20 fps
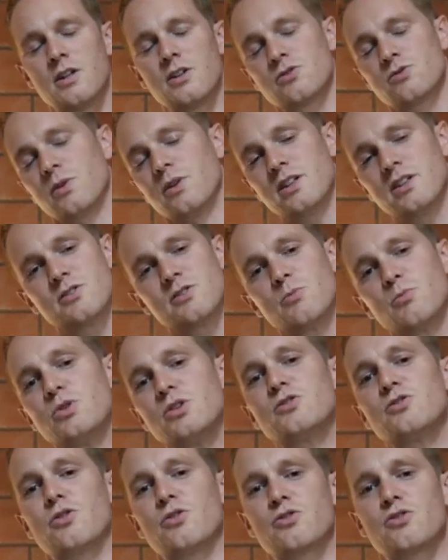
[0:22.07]
So I did some
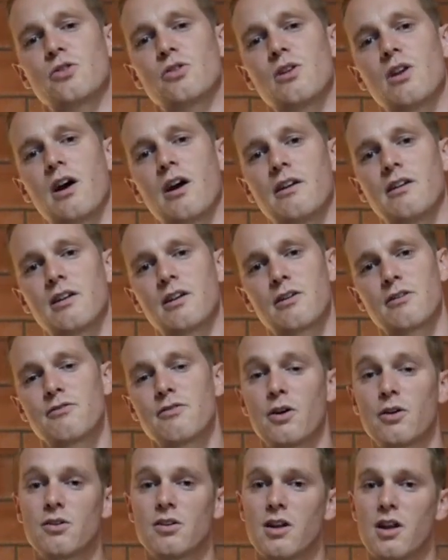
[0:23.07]
research online and I
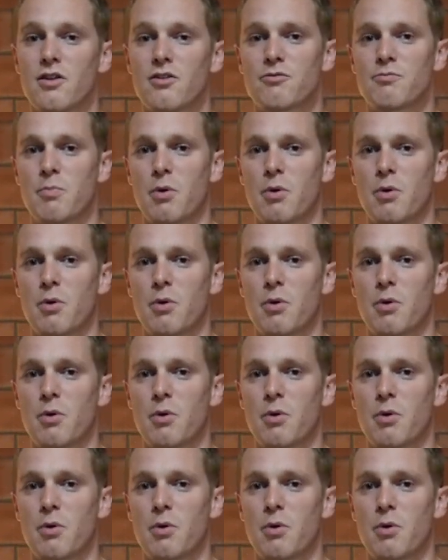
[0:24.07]
found a lot of